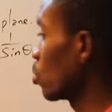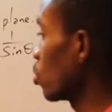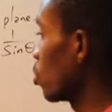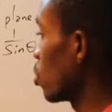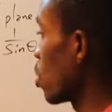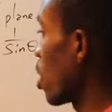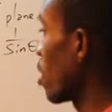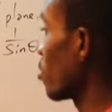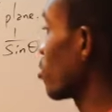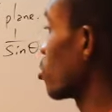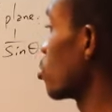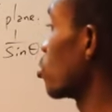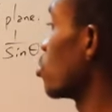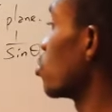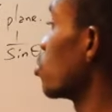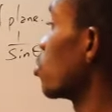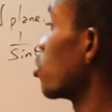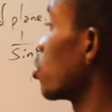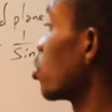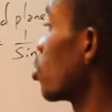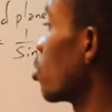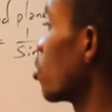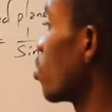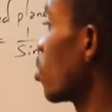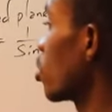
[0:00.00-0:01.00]
You have to do
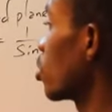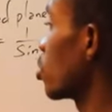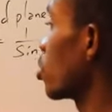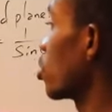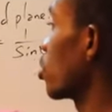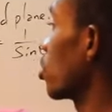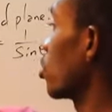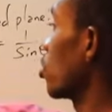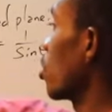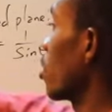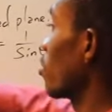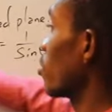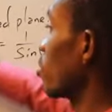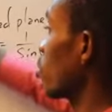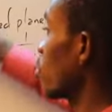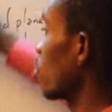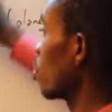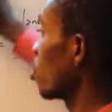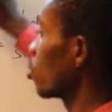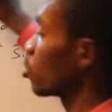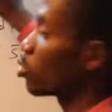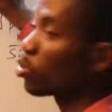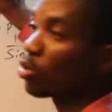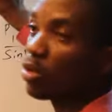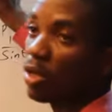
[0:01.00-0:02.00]
so much. You have to
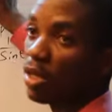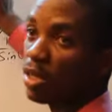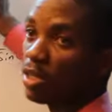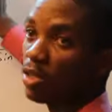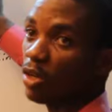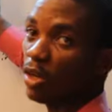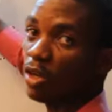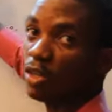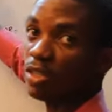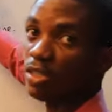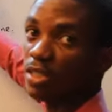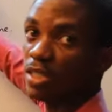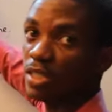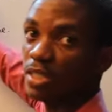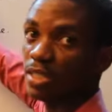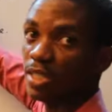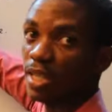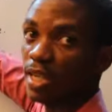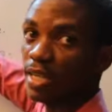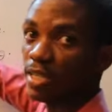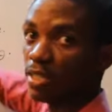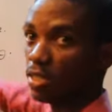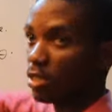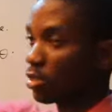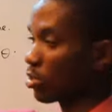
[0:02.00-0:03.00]
go through a long
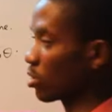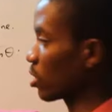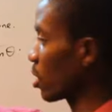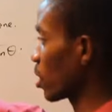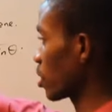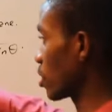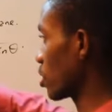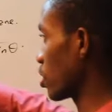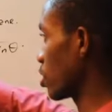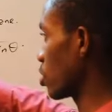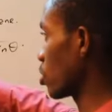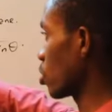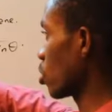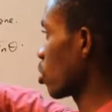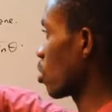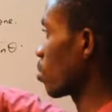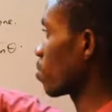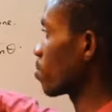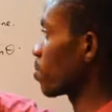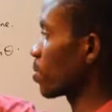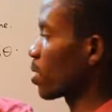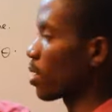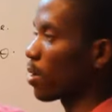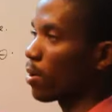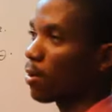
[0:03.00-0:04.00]
distance to get it
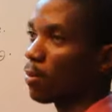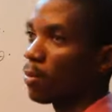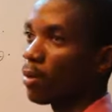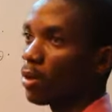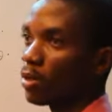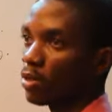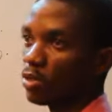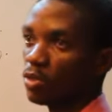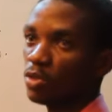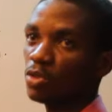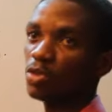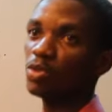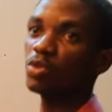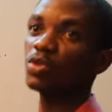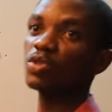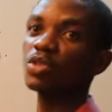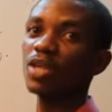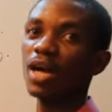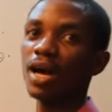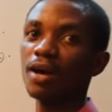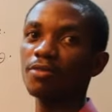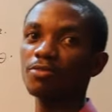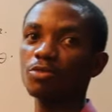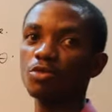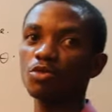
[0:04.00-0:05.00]
up here. But you don't
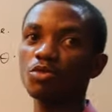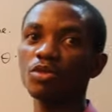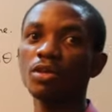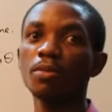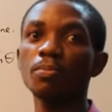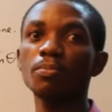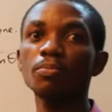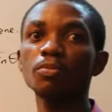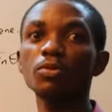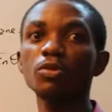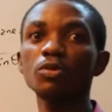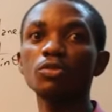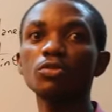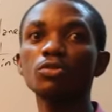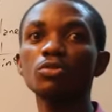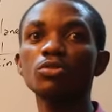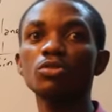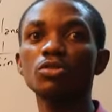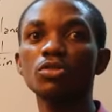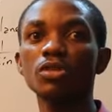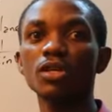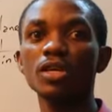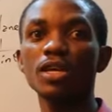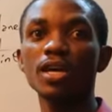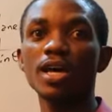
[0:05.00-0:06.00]
have to
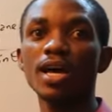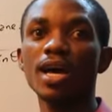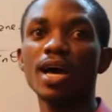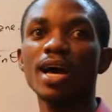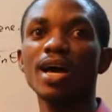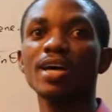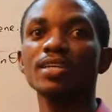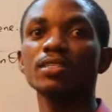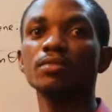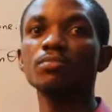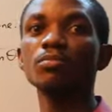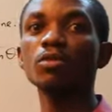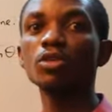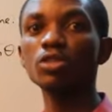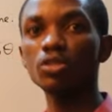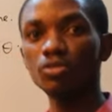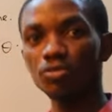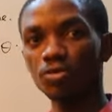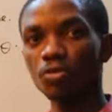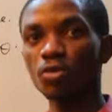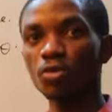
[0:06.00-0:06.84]
impute as much